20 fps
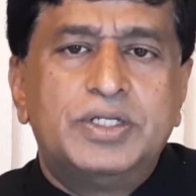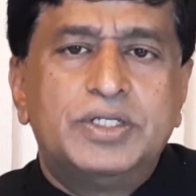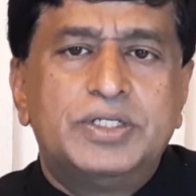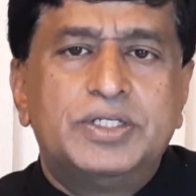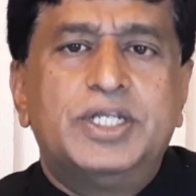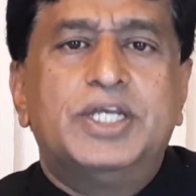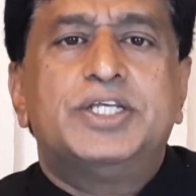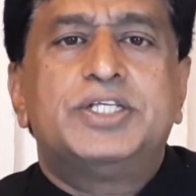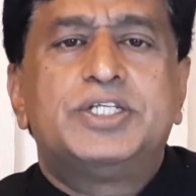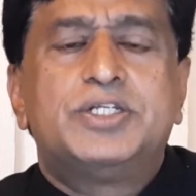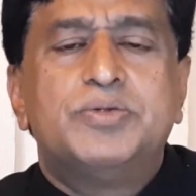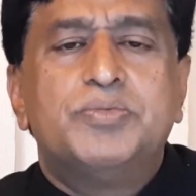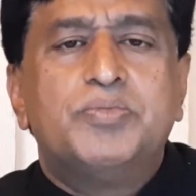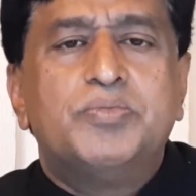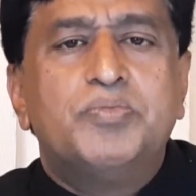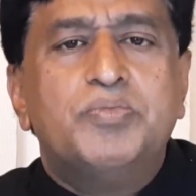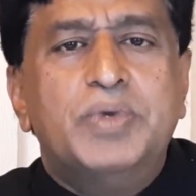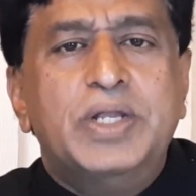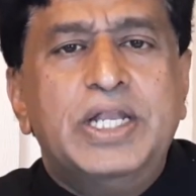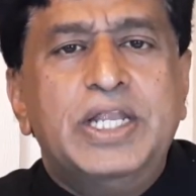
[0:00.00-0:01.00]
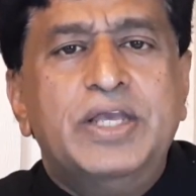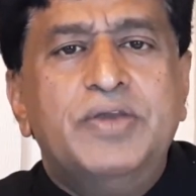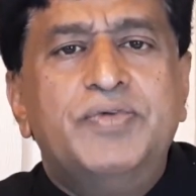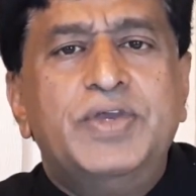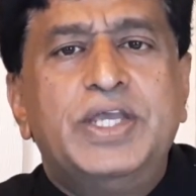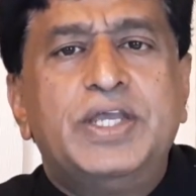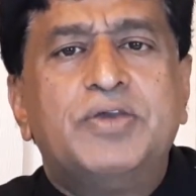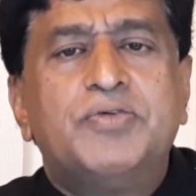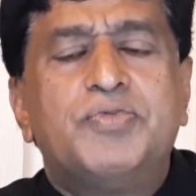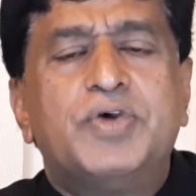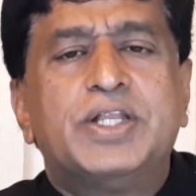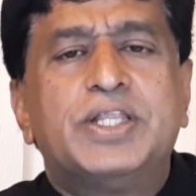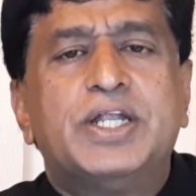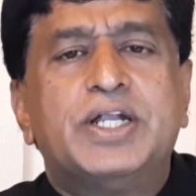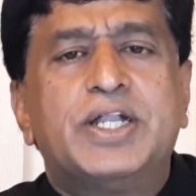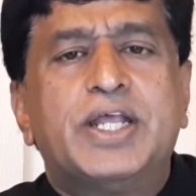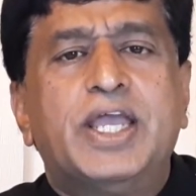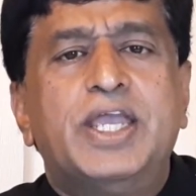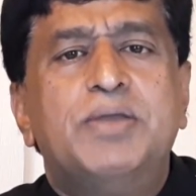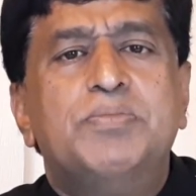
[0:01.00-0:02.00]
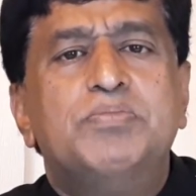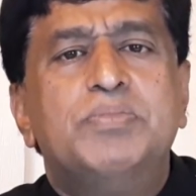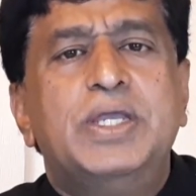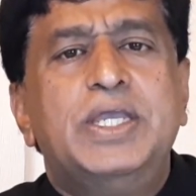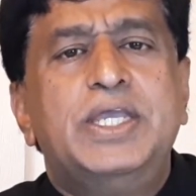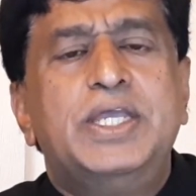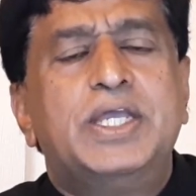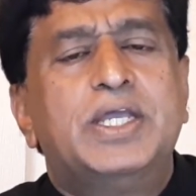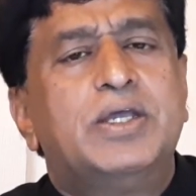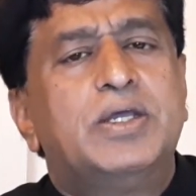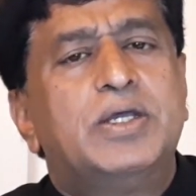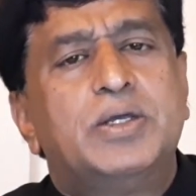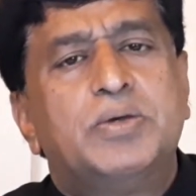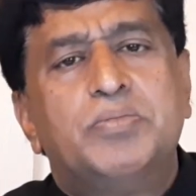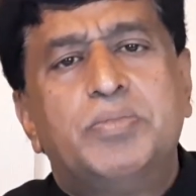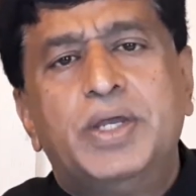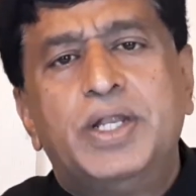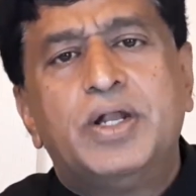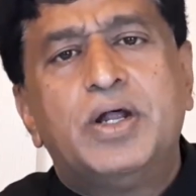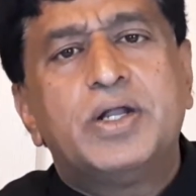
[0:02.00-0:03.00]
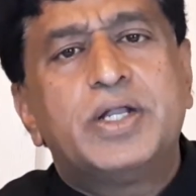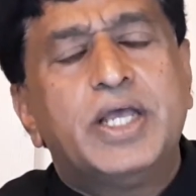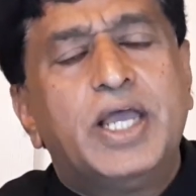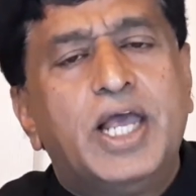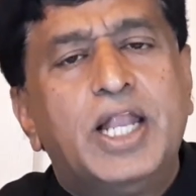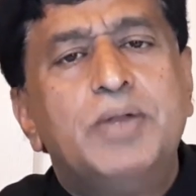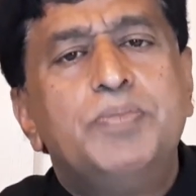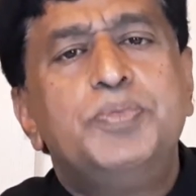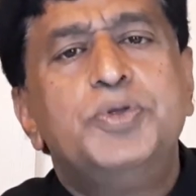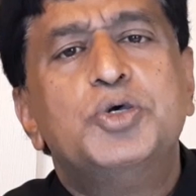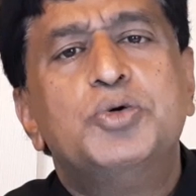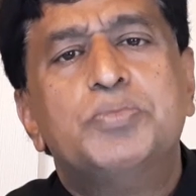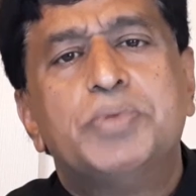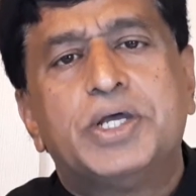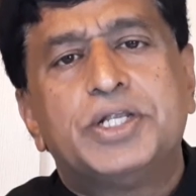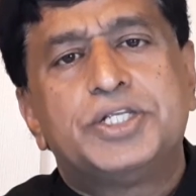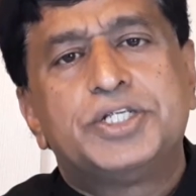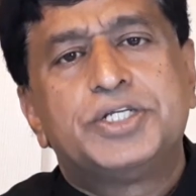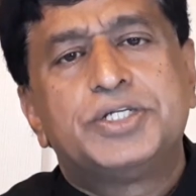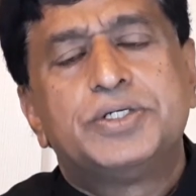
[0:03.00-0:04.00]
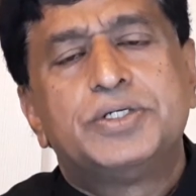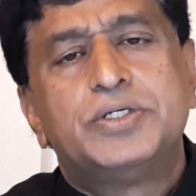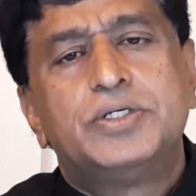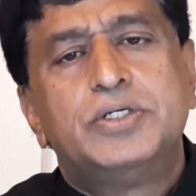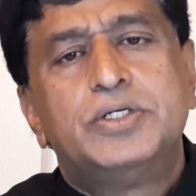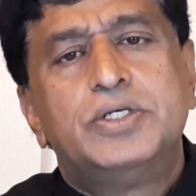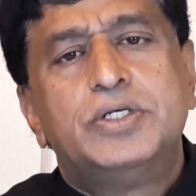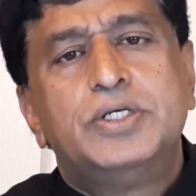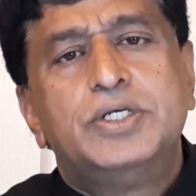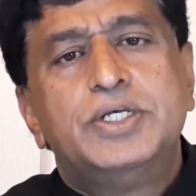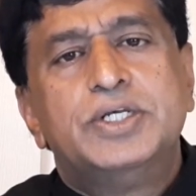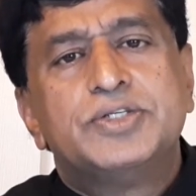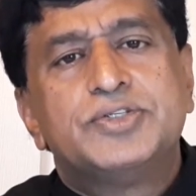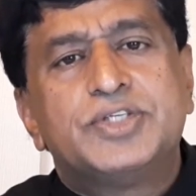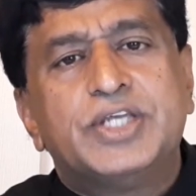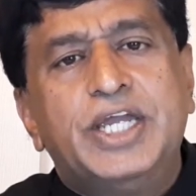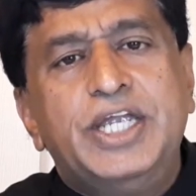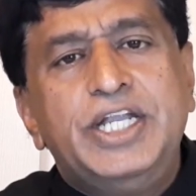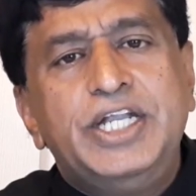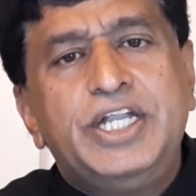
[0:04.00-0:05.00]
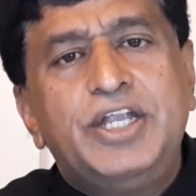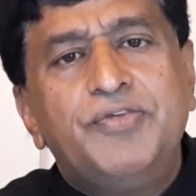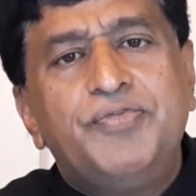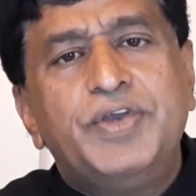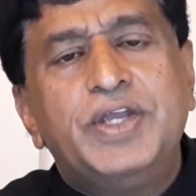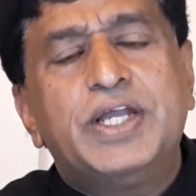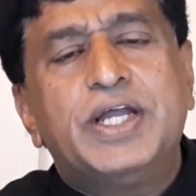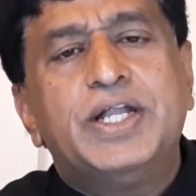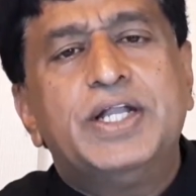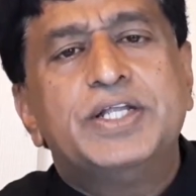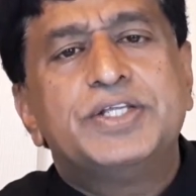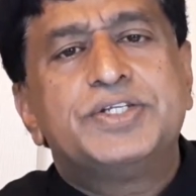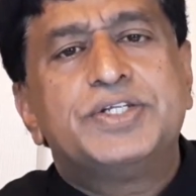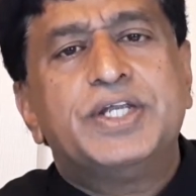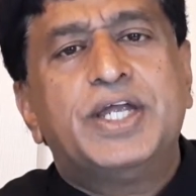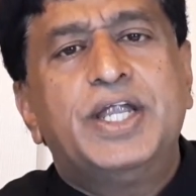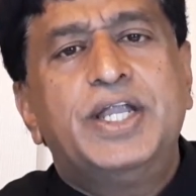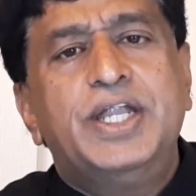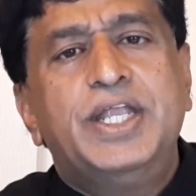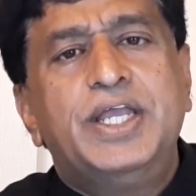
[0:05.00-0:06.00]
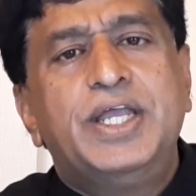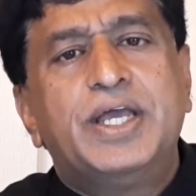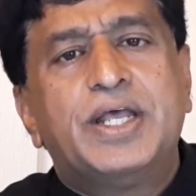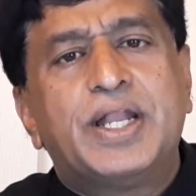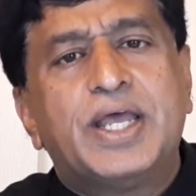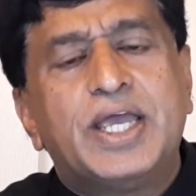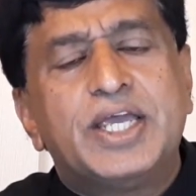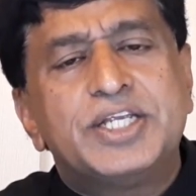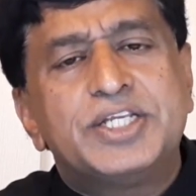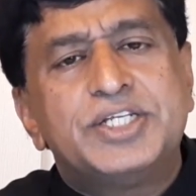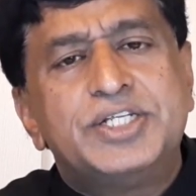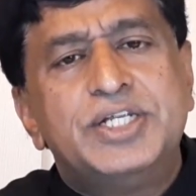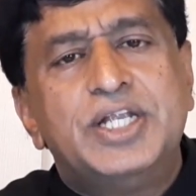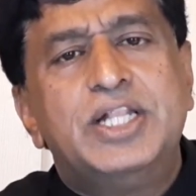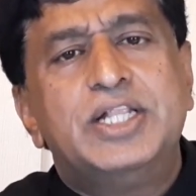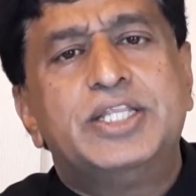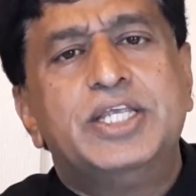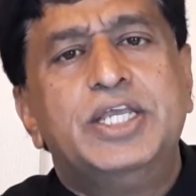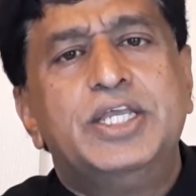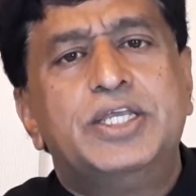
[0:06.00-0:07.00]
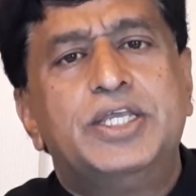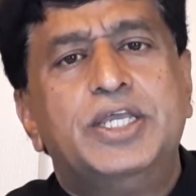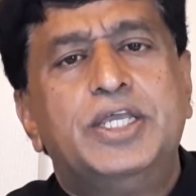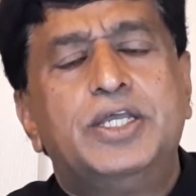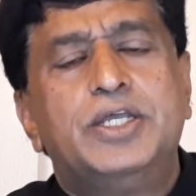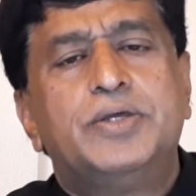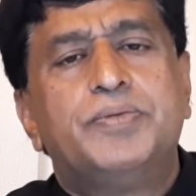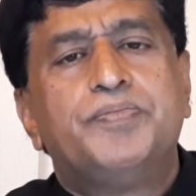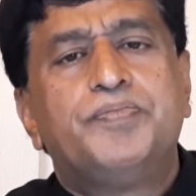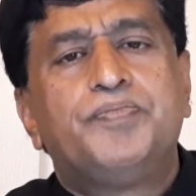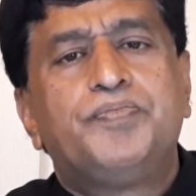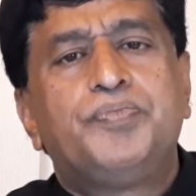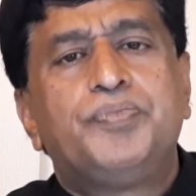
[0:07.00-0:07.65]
Just believing for the time being may not help you much. Scientific understanding, rational thinking